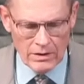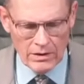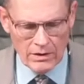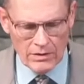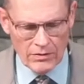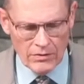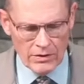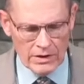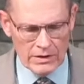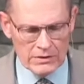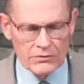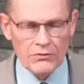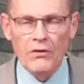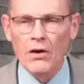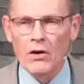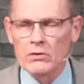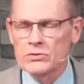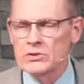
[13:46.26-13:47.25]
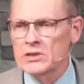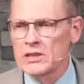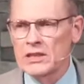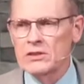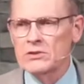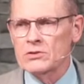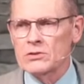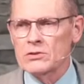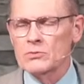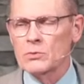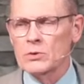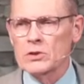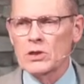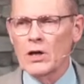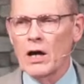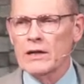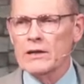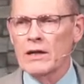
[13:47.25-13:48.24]
these false teachers. We're
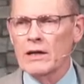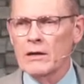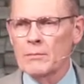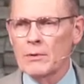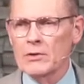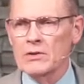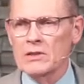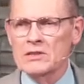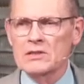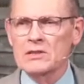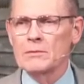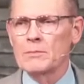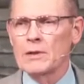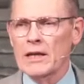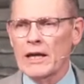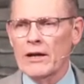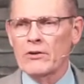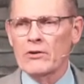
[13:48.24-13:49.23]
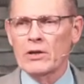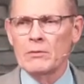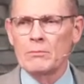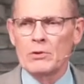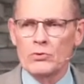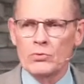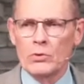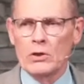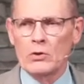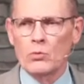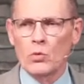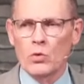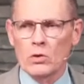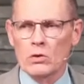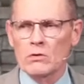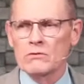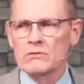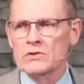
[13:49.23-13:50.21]
talking about the similarity between
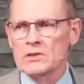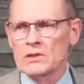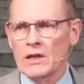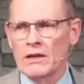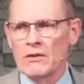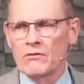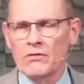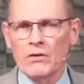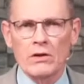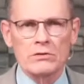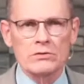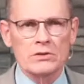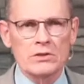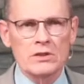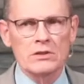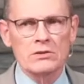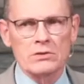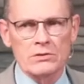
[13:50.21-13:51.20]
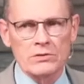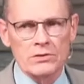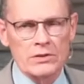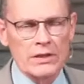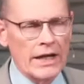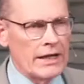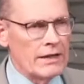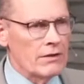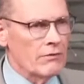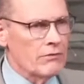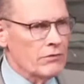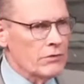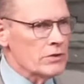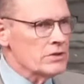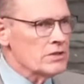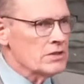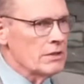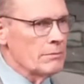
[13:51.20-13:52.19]
wolves and false teachers. And the
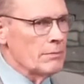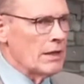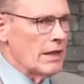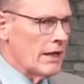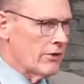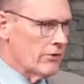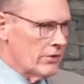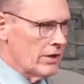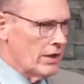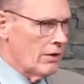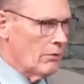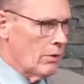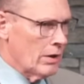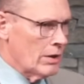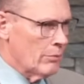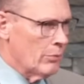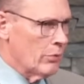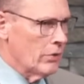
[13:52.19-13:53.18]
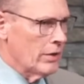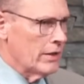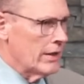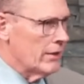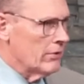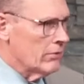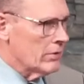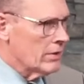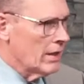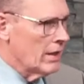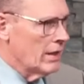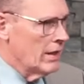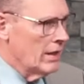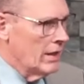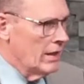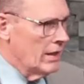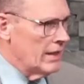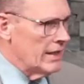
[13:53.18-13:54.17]
first similarity I want to point out
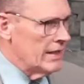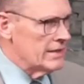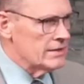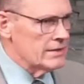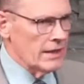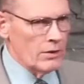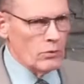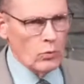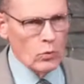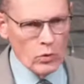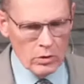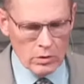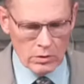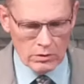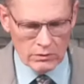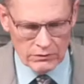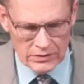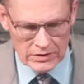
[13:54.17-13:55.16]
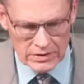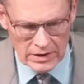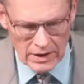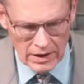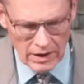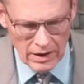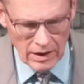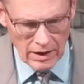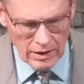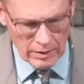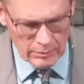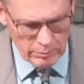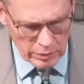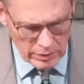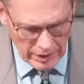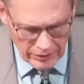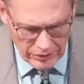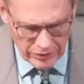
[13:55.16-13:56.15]
is that wolves are
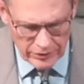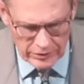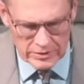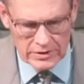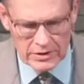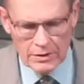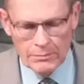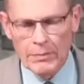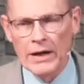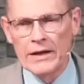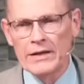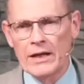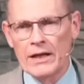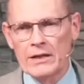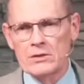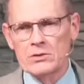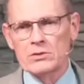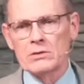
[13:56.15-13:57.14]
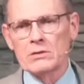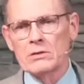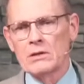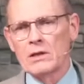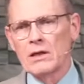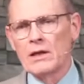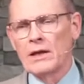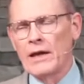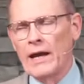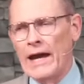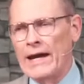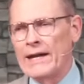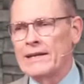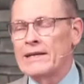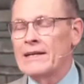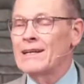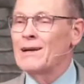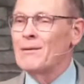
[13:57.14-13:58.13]
bloodthirsty by nature. And
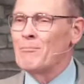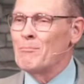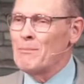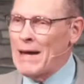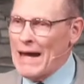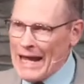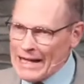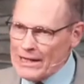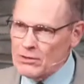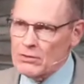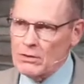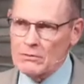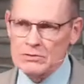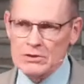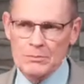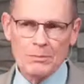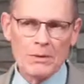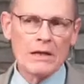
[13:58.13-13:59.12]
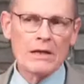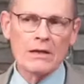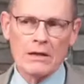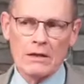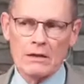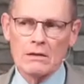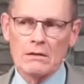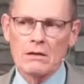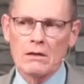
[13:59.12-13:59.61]
in a manner of speaking,